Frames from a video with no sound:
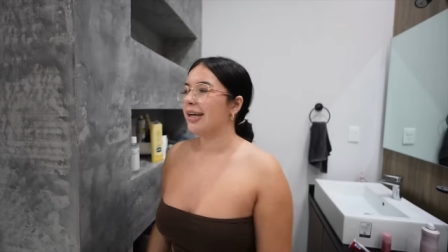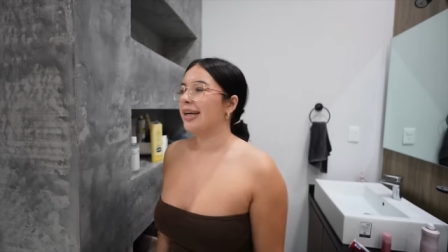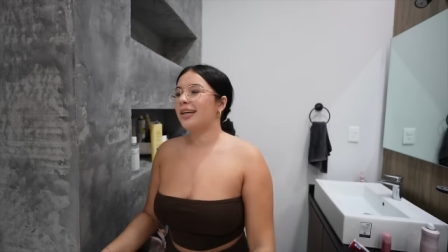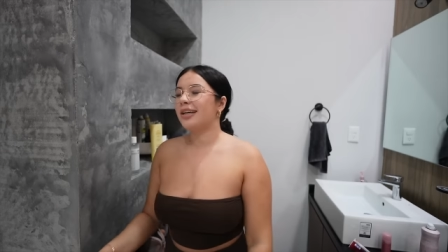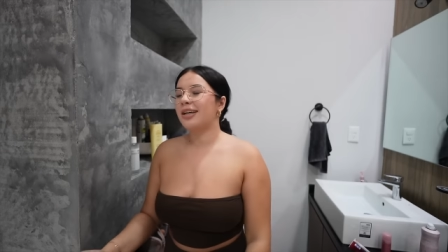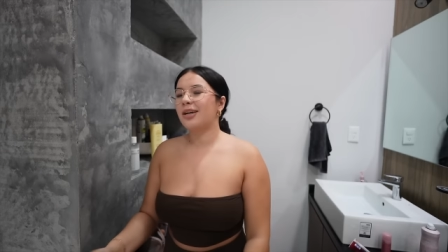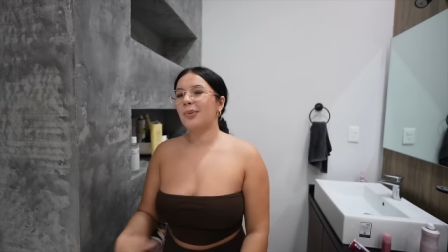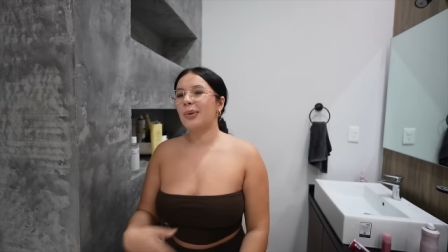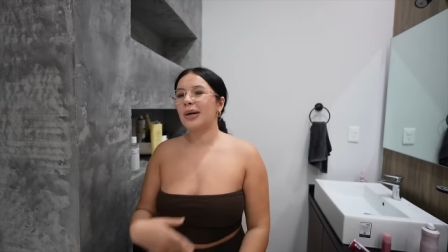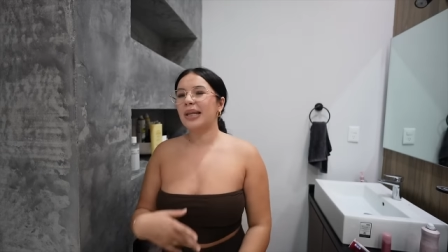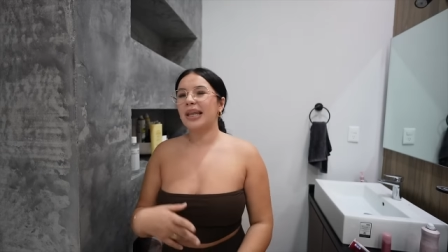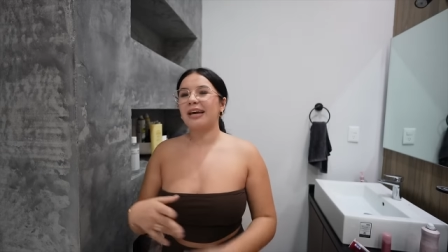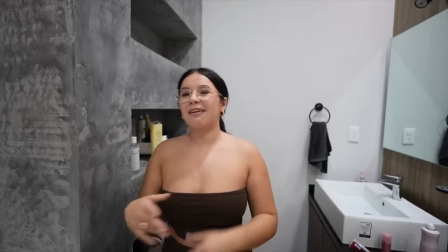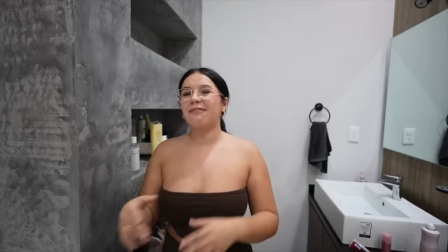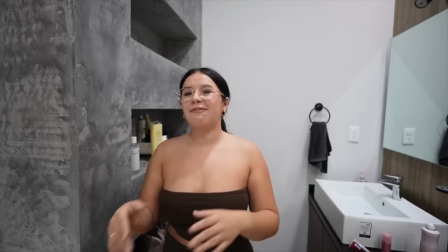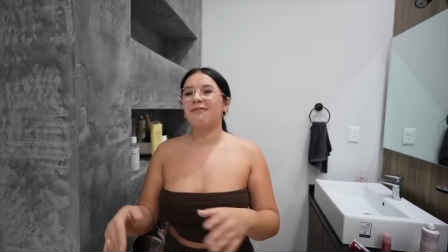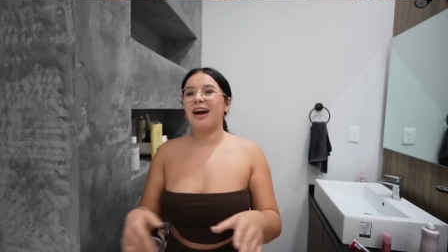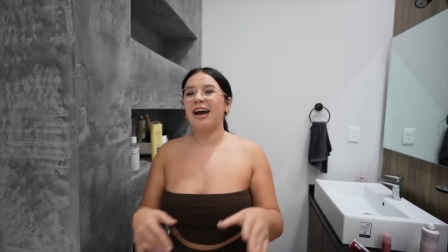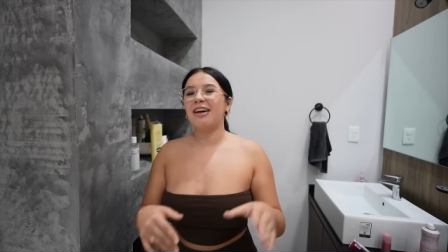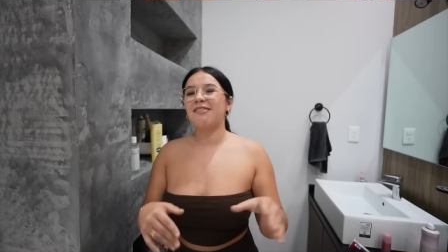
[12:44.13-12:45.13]
you know what, like
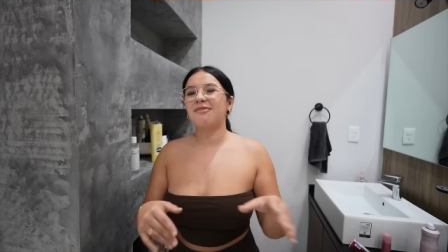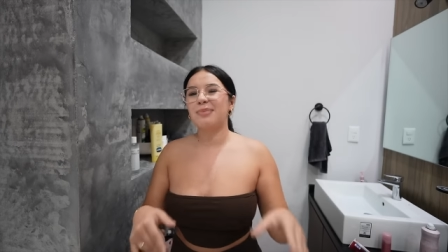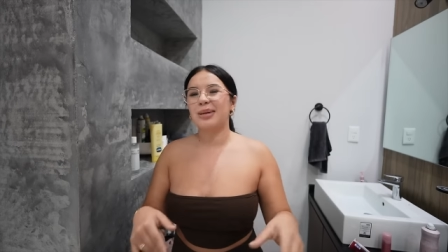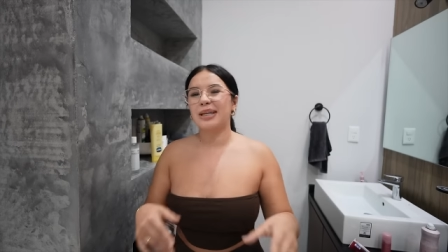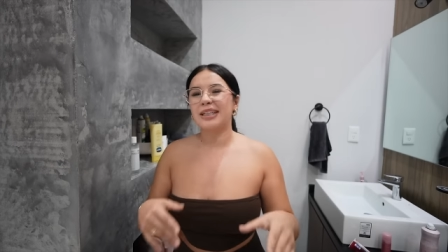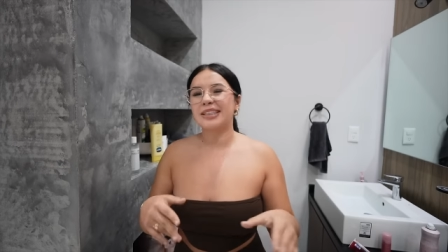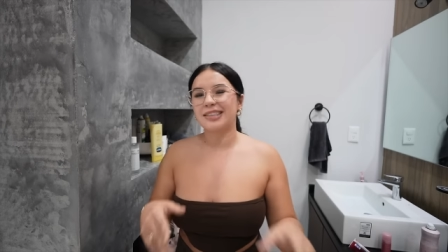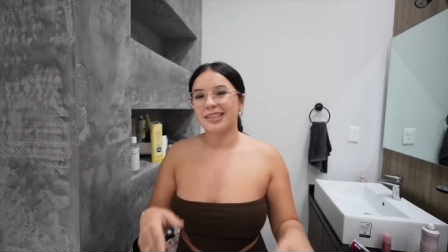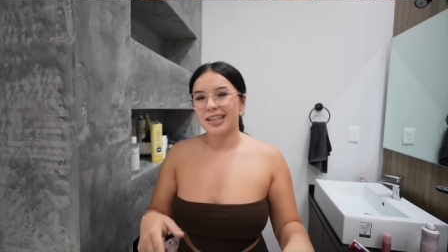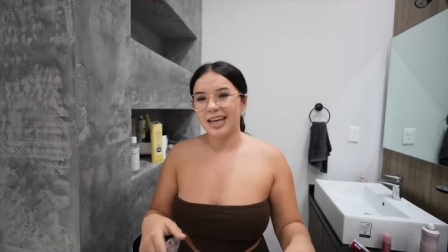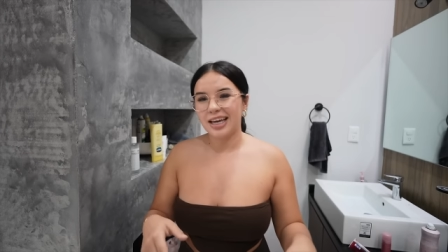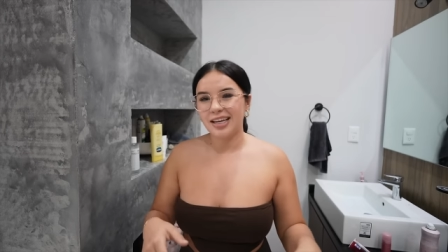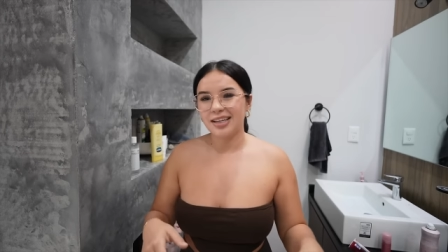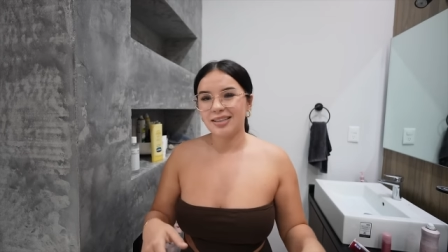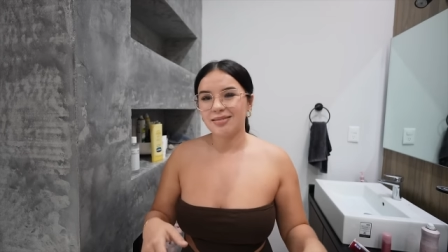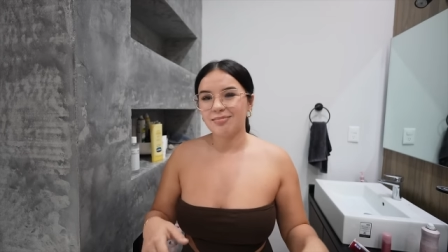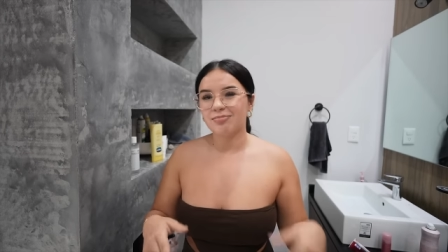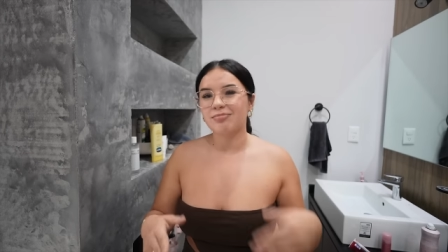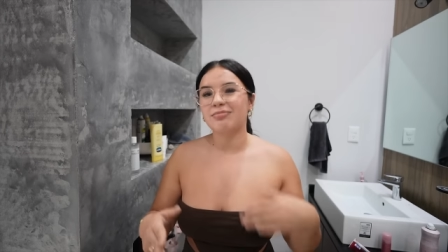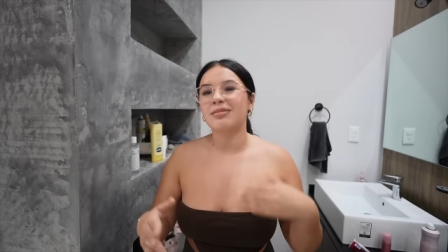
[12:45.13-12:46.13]
five minutes
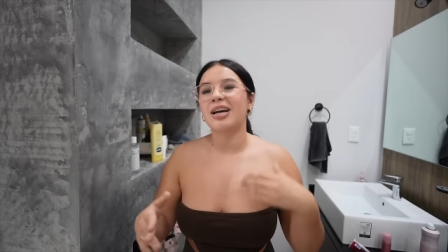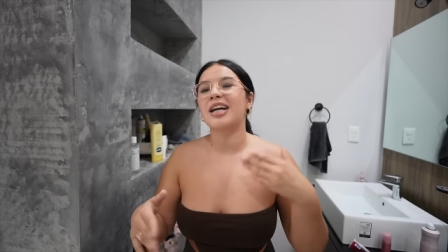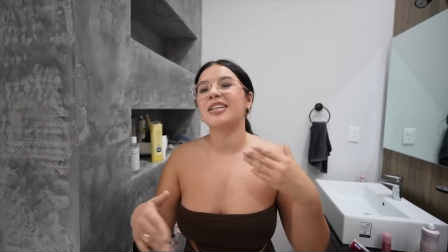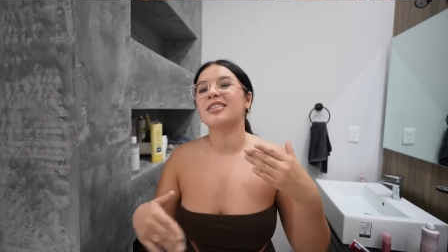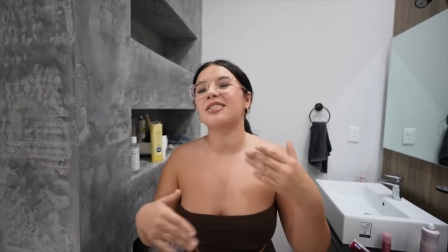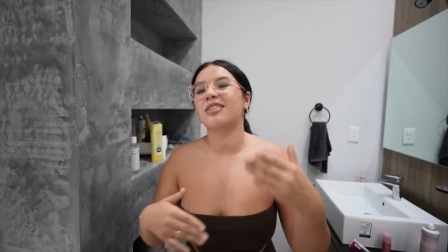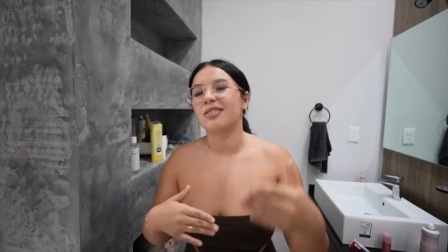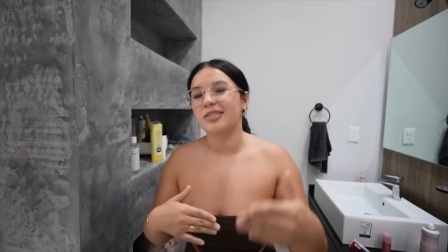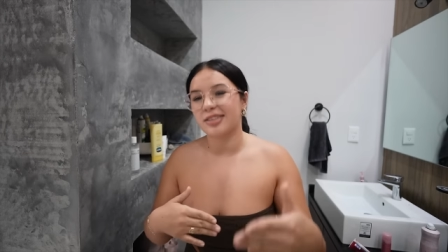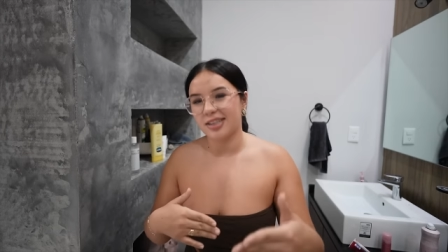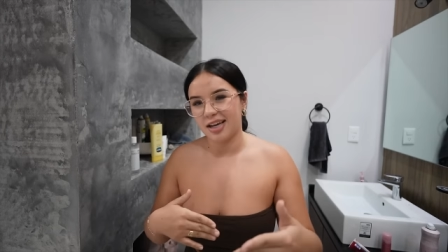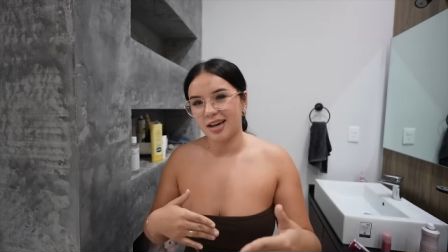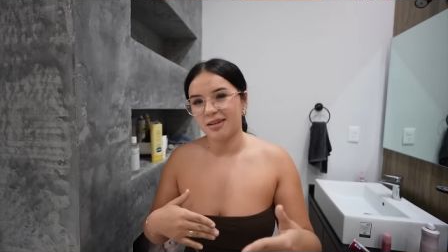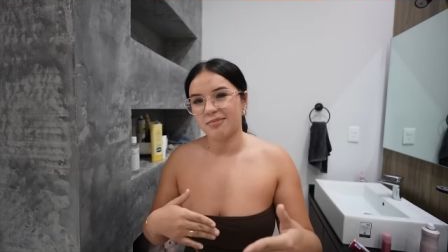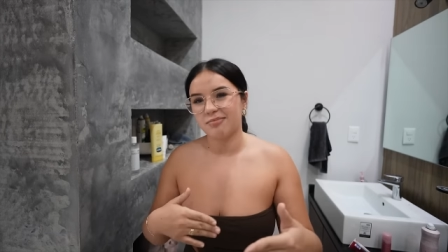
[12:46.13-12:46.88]
late that's on time.